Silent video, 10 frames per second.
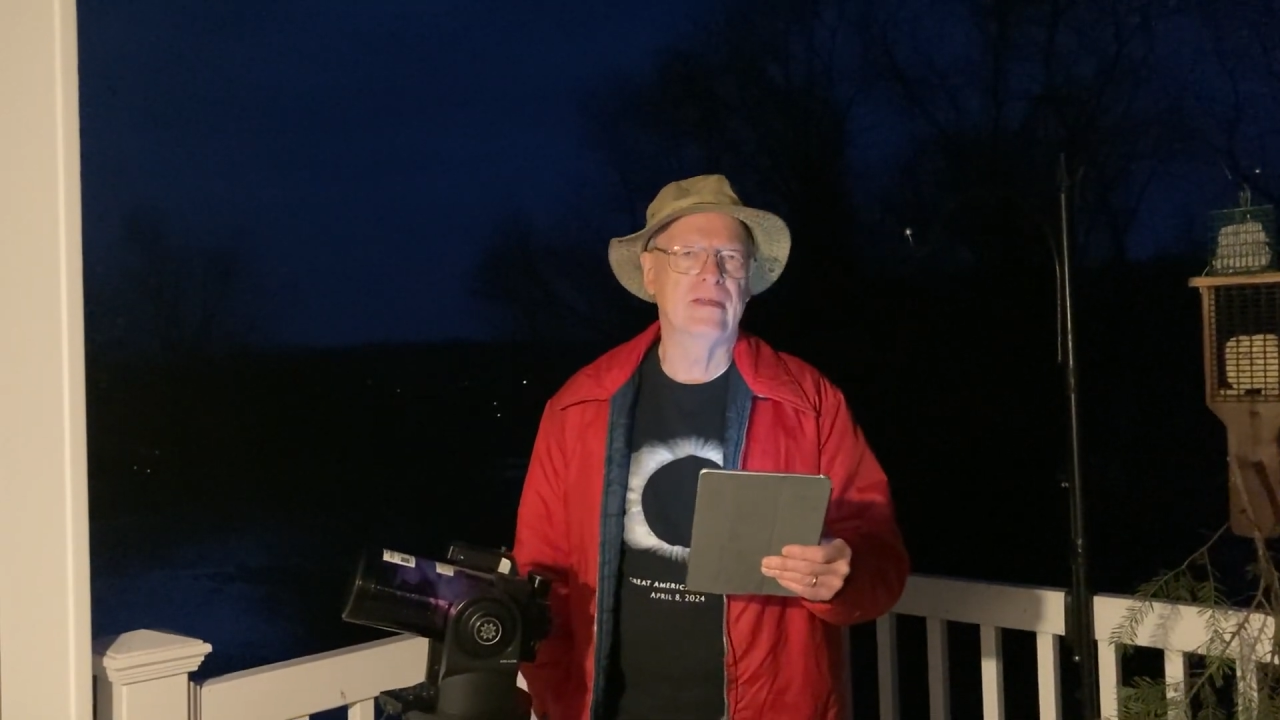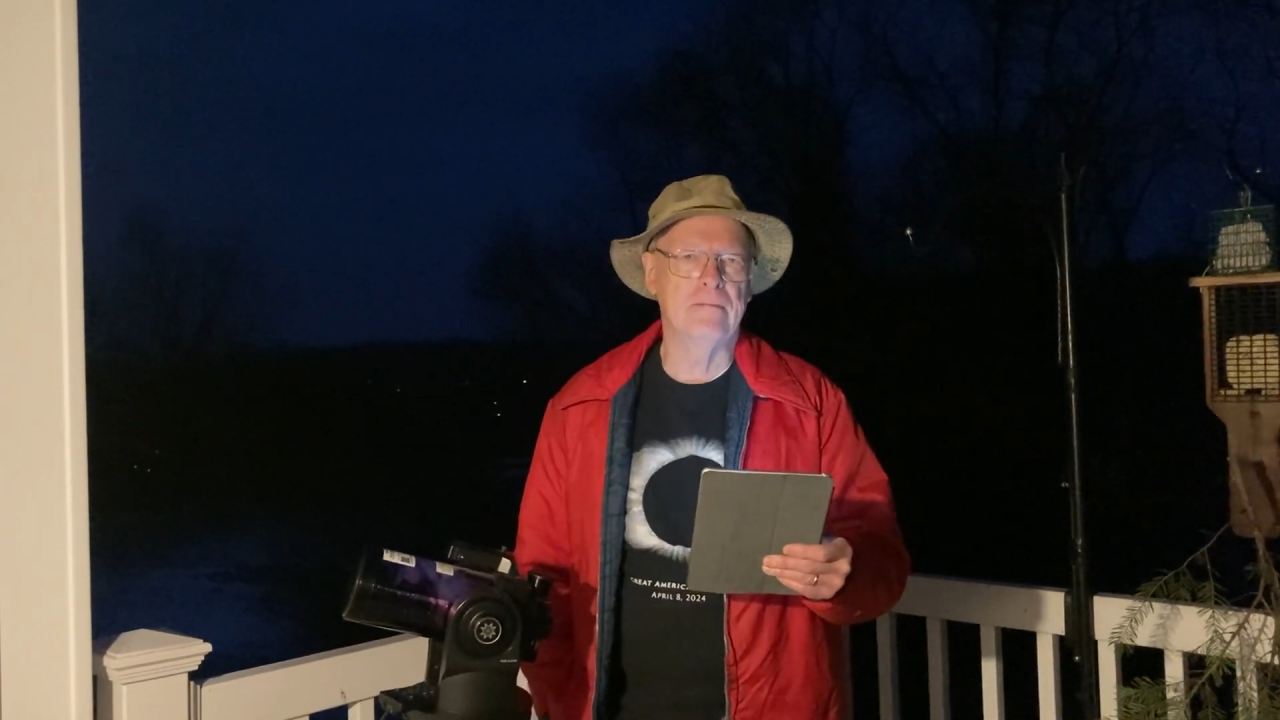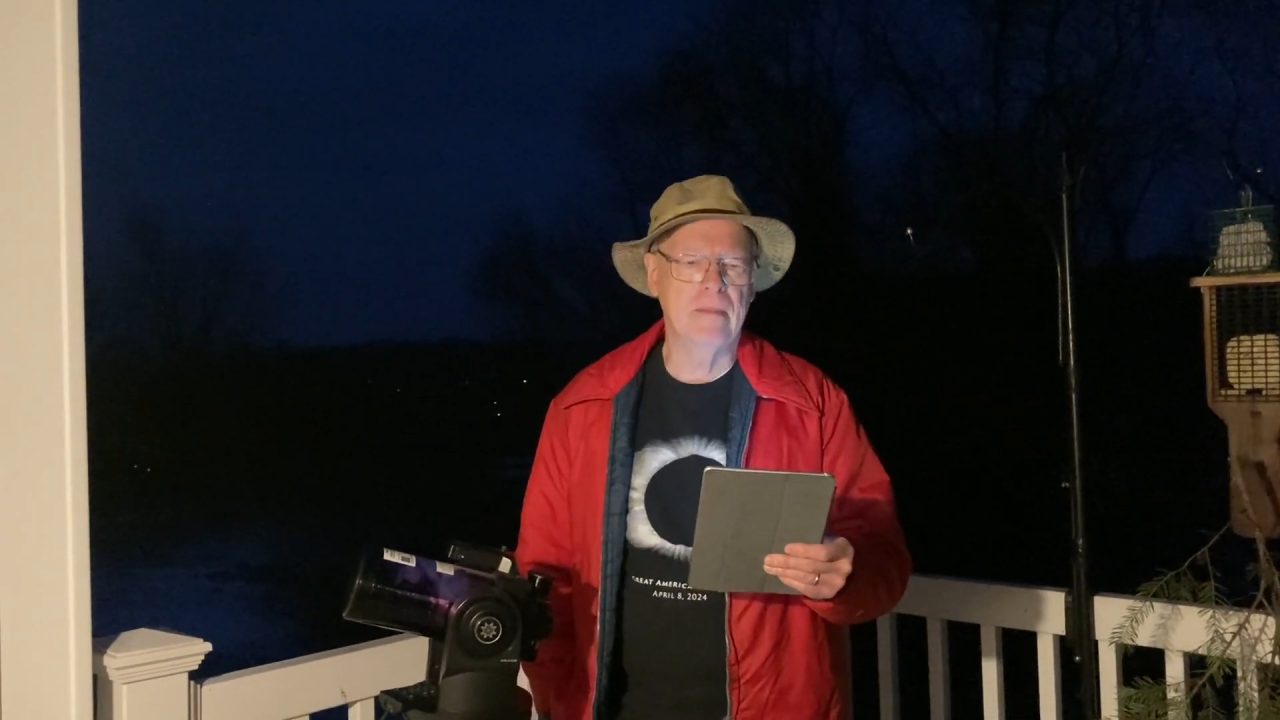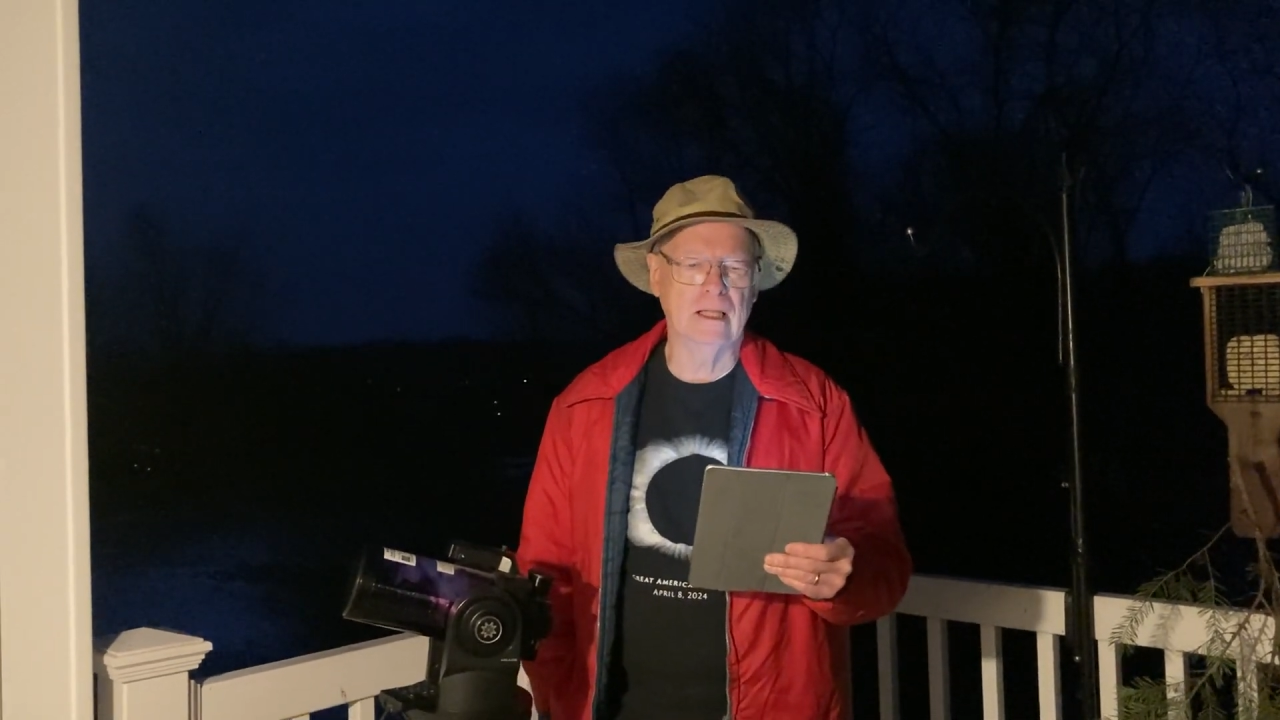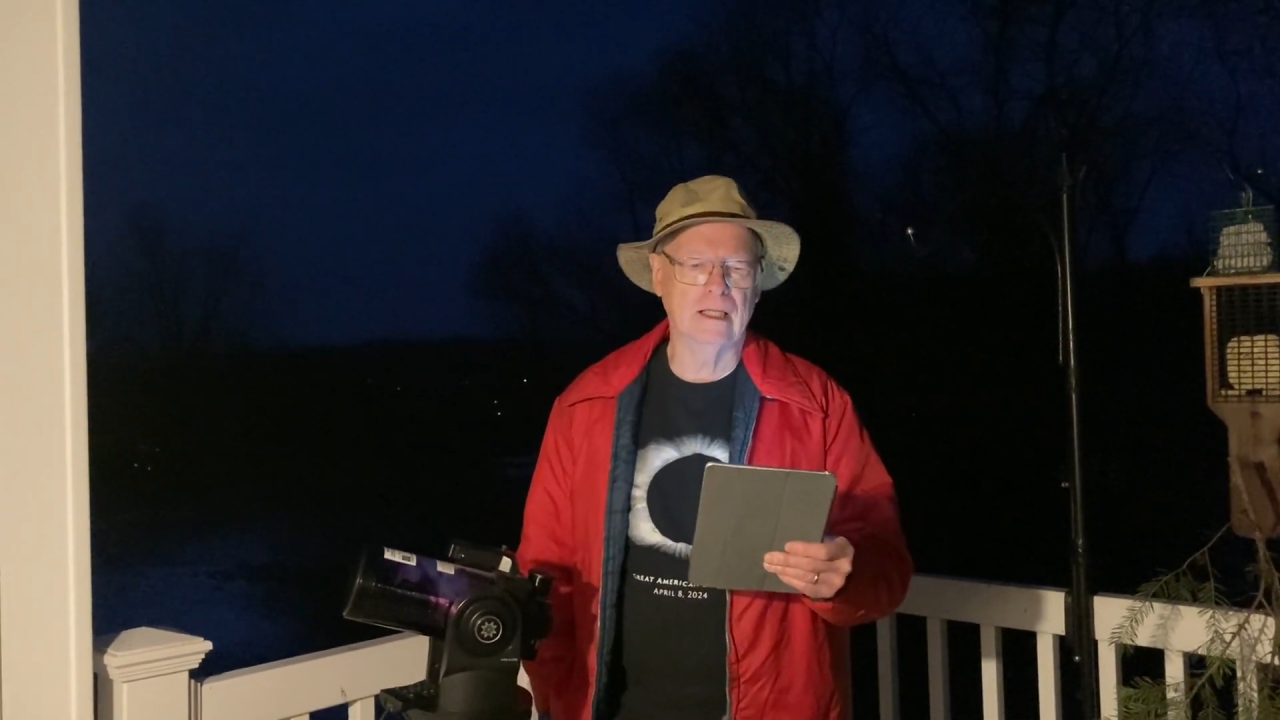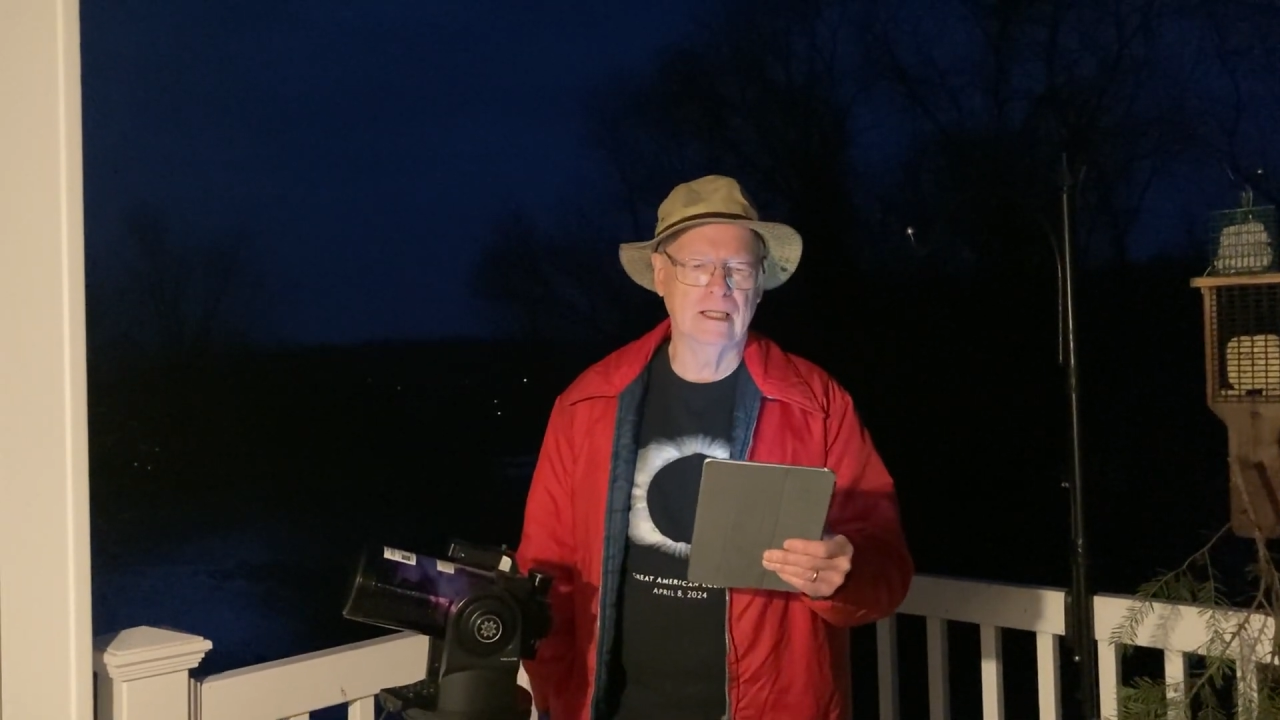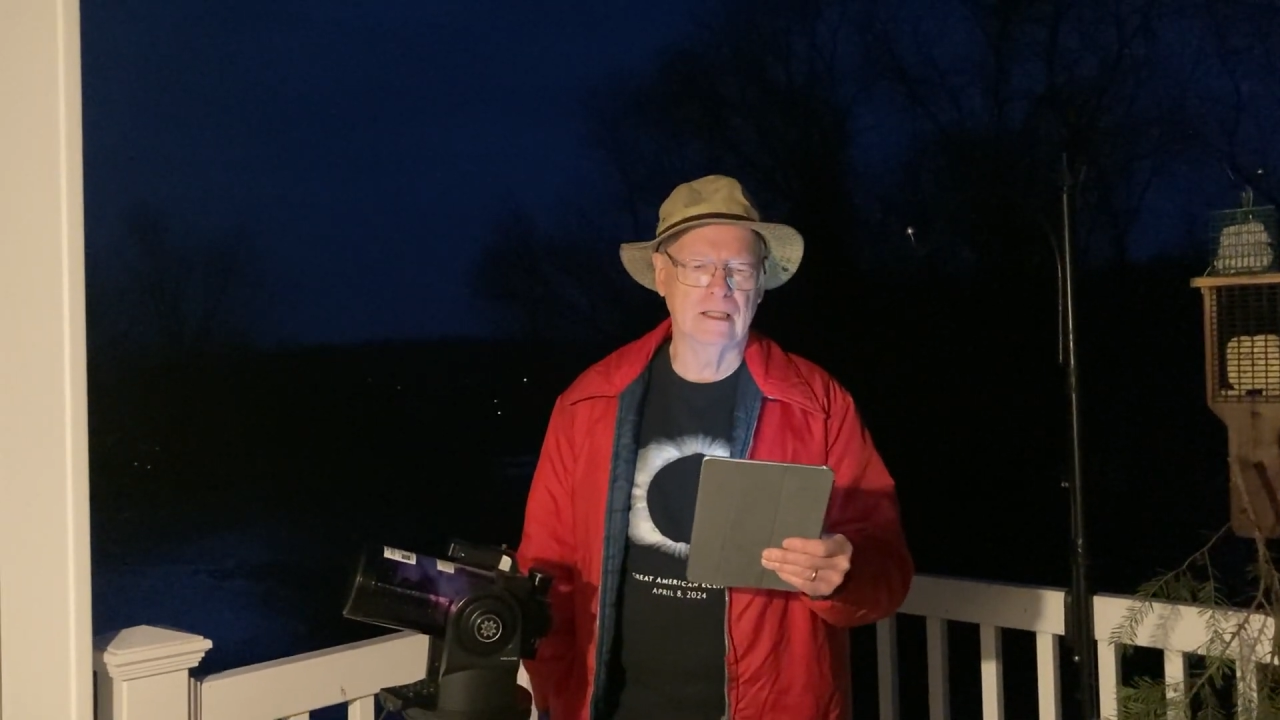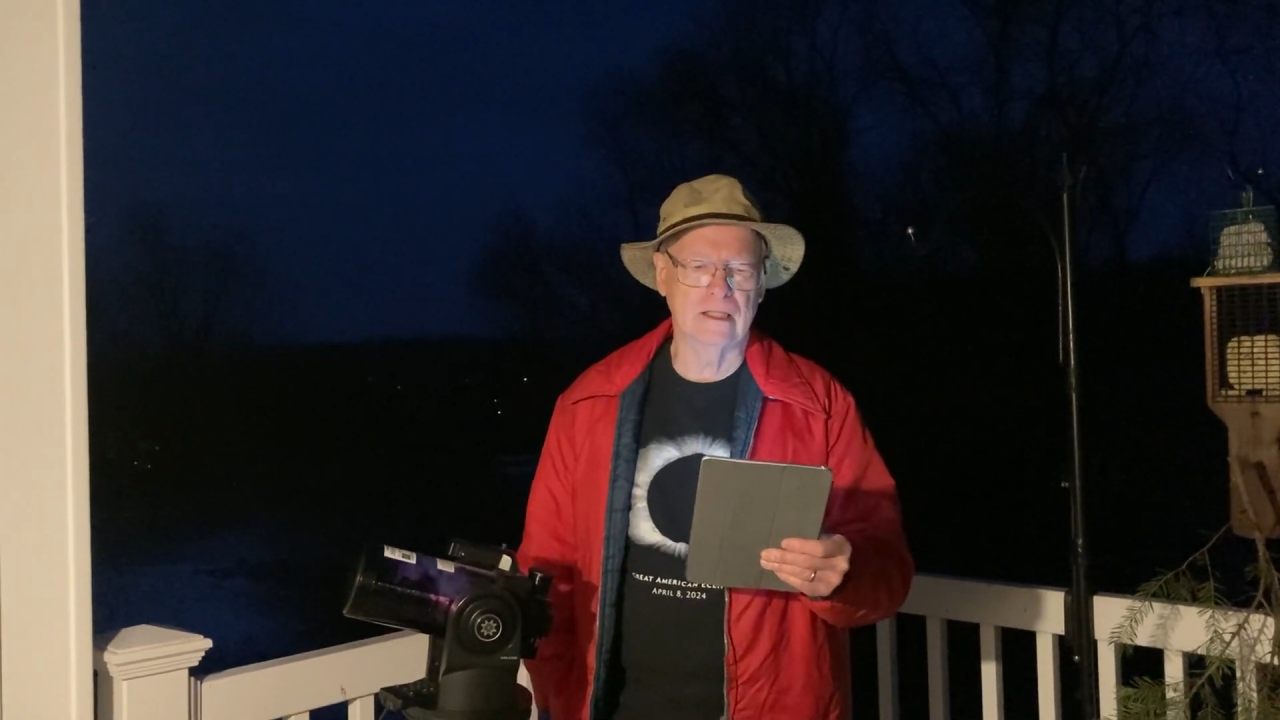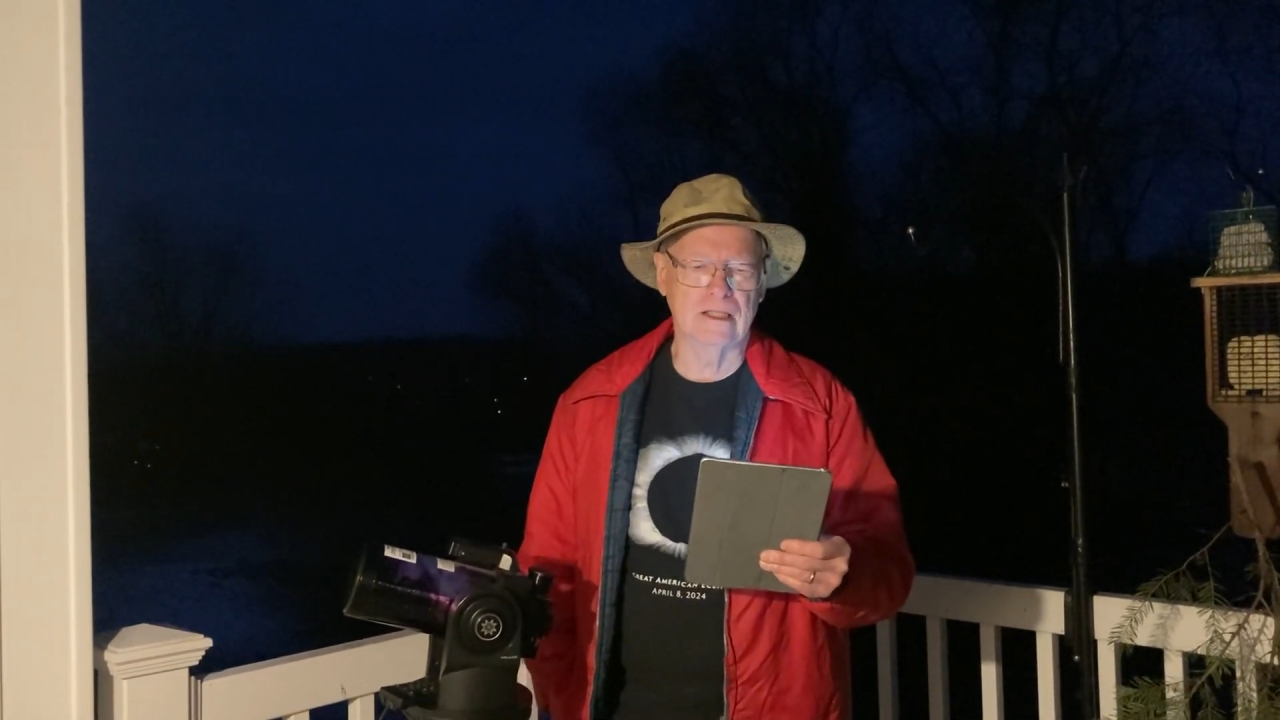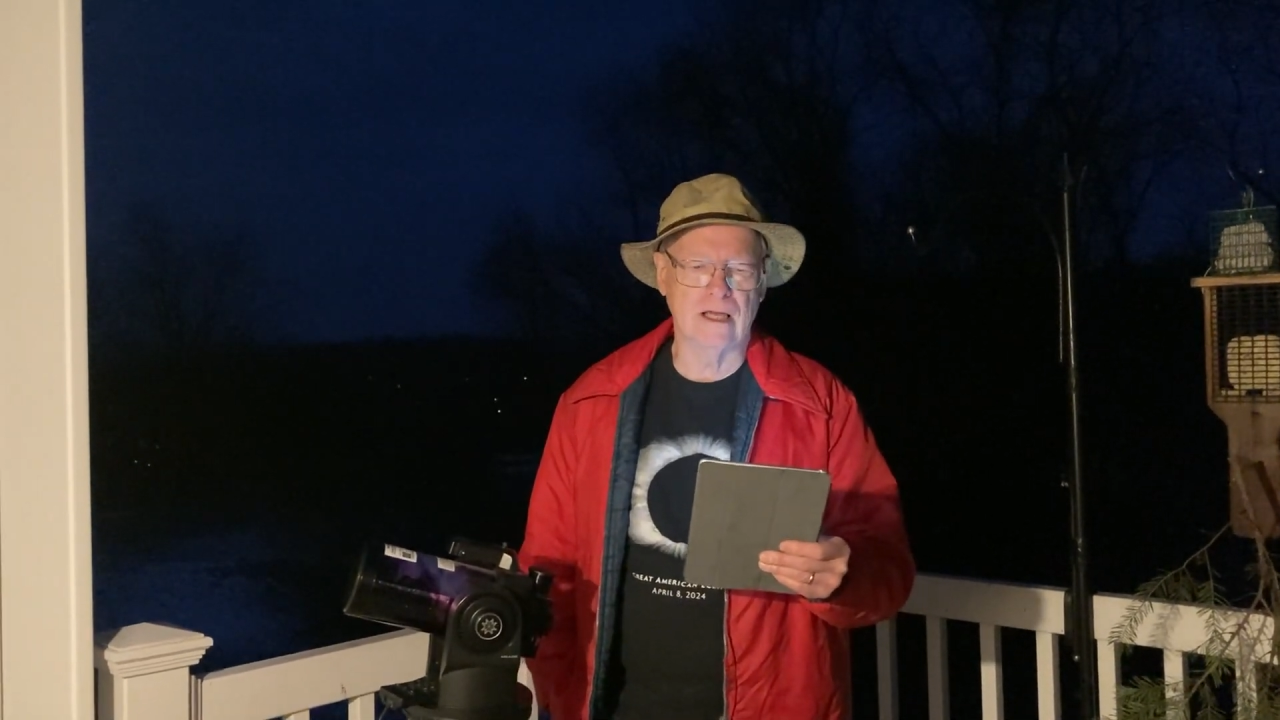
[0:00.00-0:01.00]

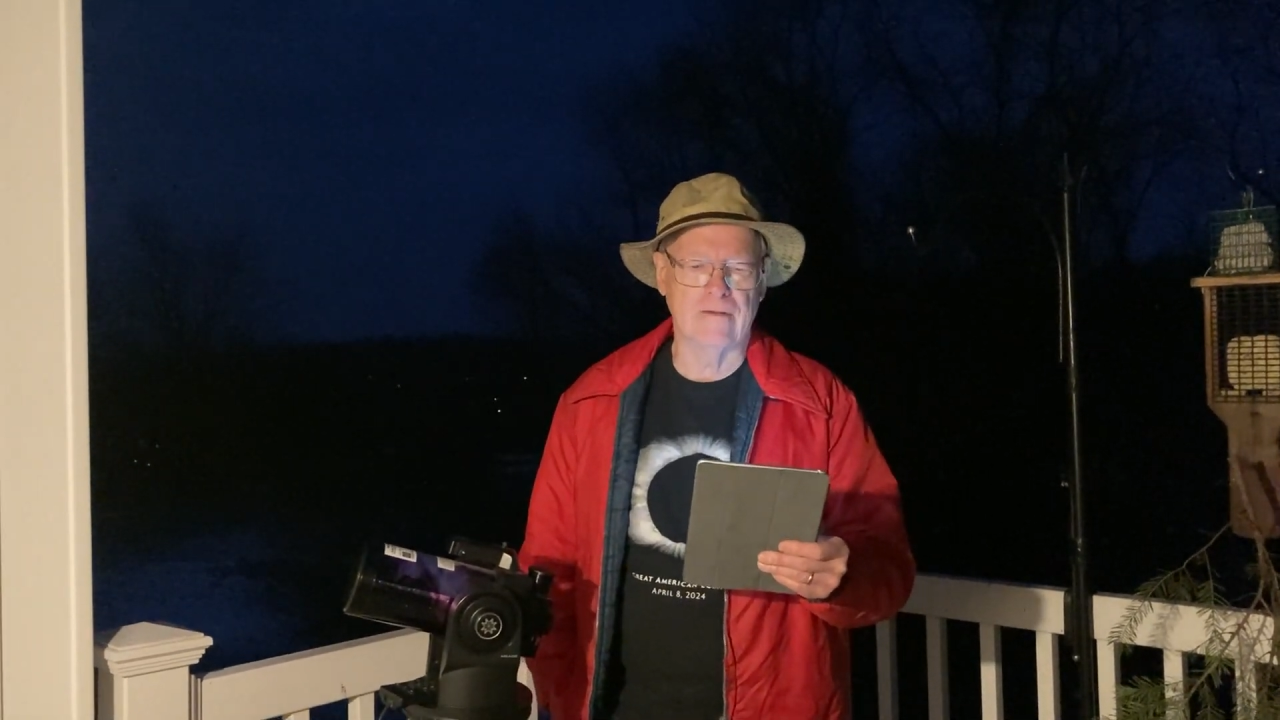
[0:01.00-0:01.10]
millions